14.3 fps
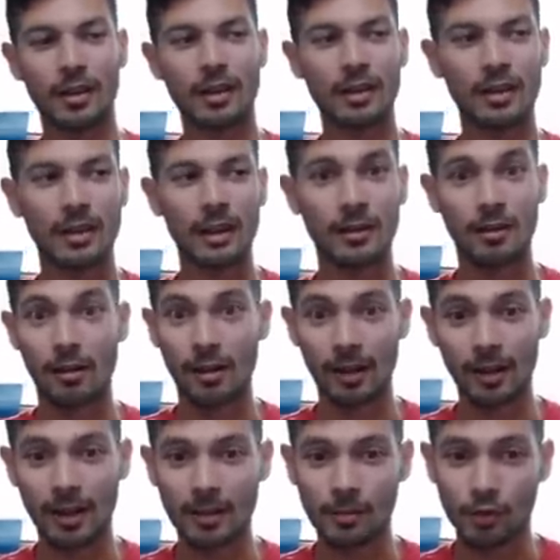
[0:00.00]
Uh, and
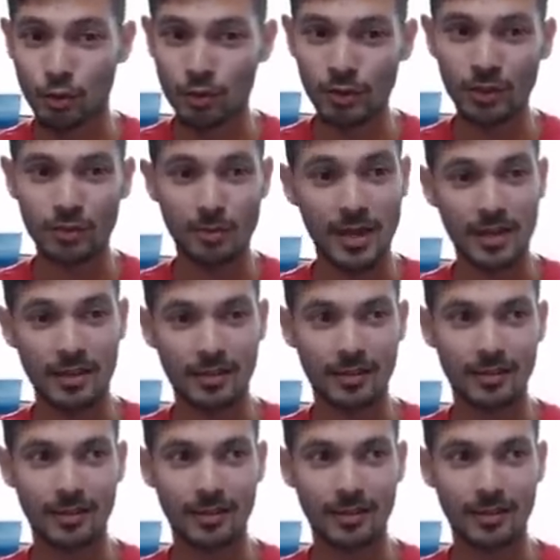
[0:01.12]
I am choosing to make it